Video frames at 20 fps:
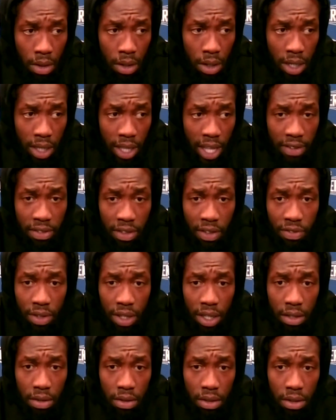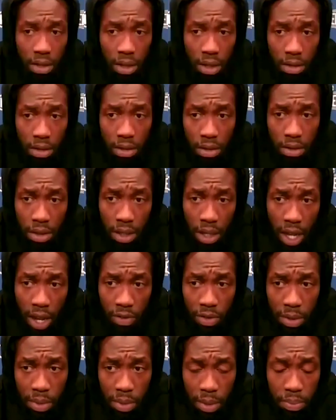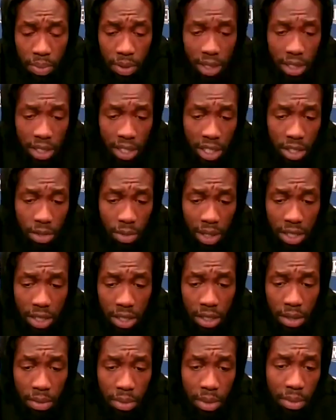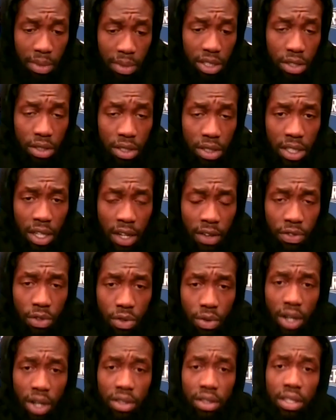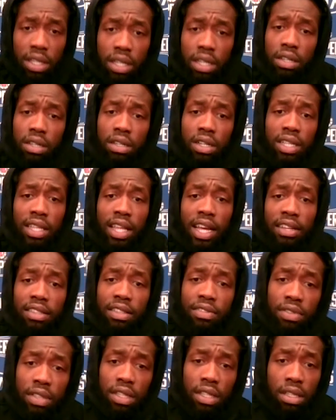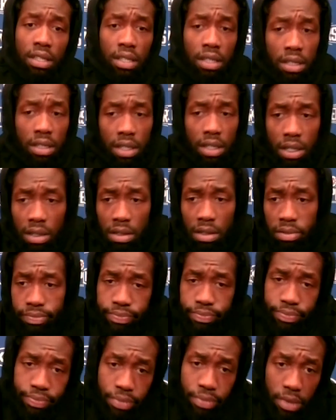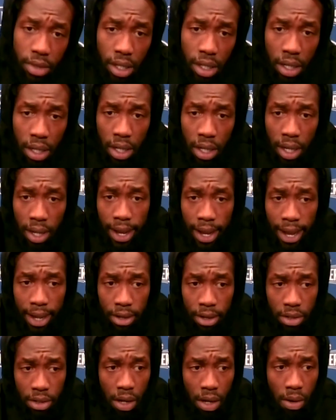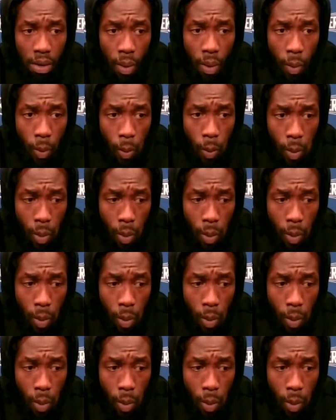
Collectively, you know, how we've been put in situations to be mental tough throughout the year, collectively, you know, I don't know.